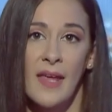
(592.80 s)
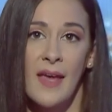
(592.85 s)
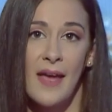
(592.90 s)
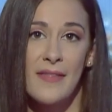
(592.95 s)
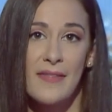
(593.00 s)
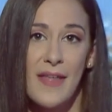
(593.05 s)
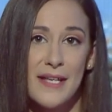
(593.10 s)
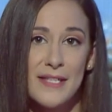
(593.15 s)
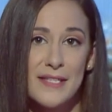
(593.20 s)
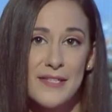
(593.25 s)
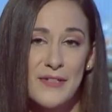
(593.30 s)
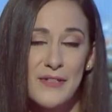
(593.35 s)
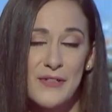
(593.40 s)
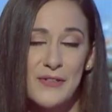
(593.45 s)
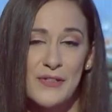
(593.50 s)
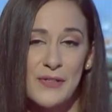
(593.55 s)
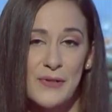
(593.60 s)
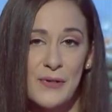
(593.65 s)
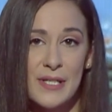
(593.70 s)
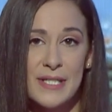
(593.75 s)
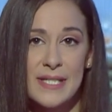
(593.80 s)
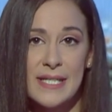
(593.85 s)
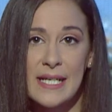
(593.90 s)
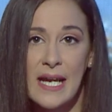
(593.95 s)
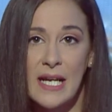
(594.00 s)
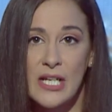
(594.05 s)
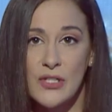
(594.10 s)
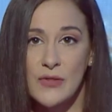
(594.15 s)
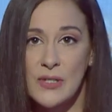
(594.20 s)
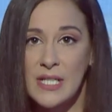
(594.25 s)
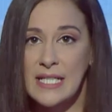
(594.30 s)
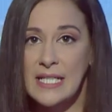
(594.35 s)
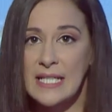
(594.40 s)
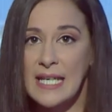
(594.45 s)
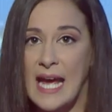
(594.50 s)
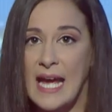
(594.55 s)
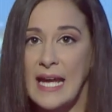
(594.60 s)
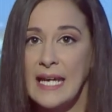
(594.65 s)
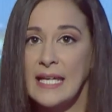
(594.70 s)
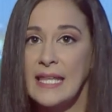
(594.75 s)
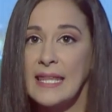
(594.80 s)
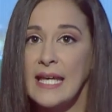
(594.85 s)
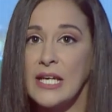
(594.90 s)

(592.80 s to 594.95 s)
And that's the news across the country today.